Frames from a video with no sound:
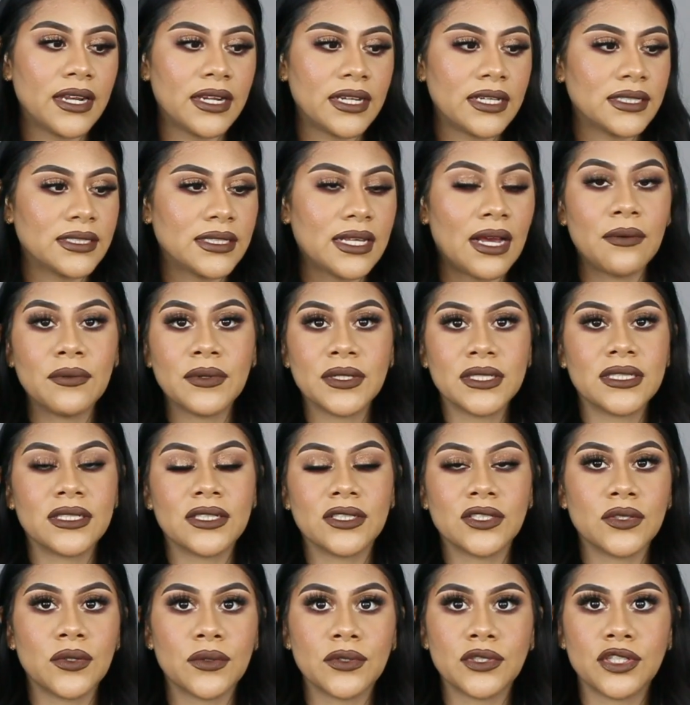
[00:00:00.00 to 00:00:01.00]
because I
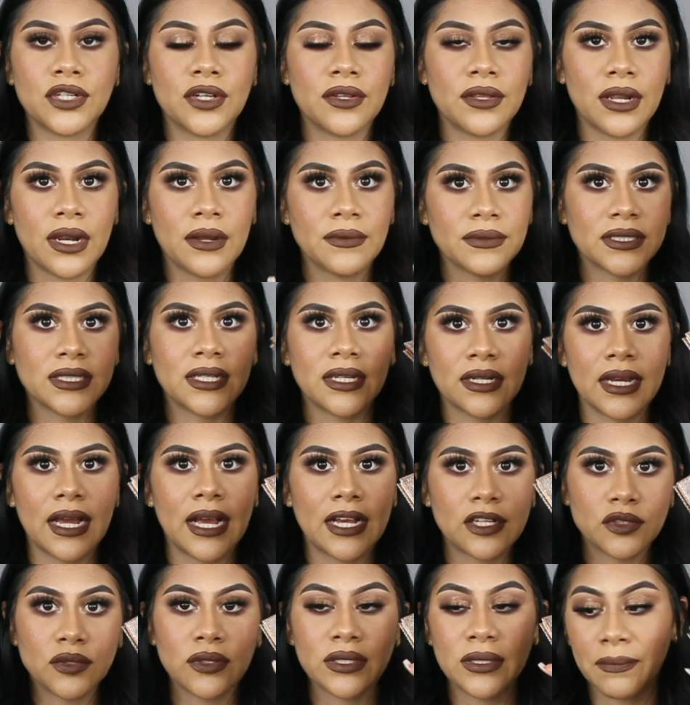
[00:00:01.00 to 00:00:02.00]
wasn't so sure that I was going to
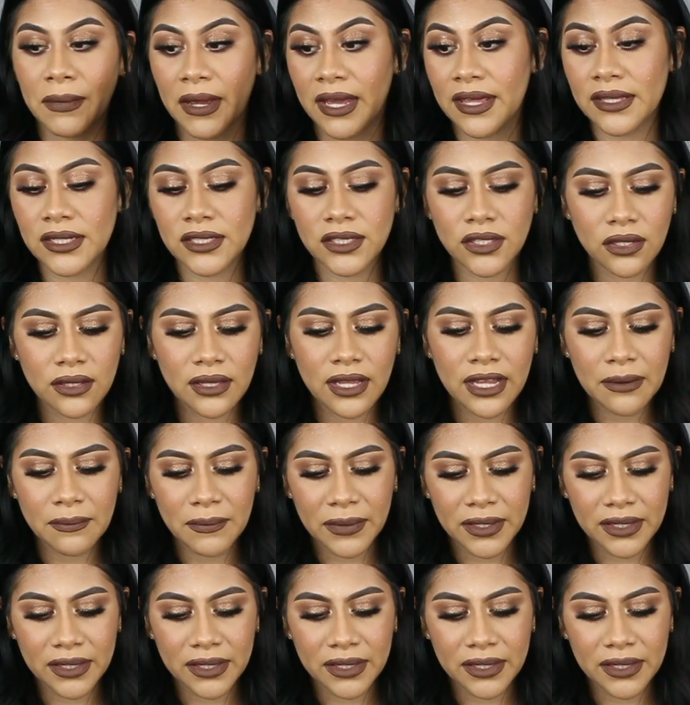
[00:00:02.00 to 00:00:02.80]
actually buy this online.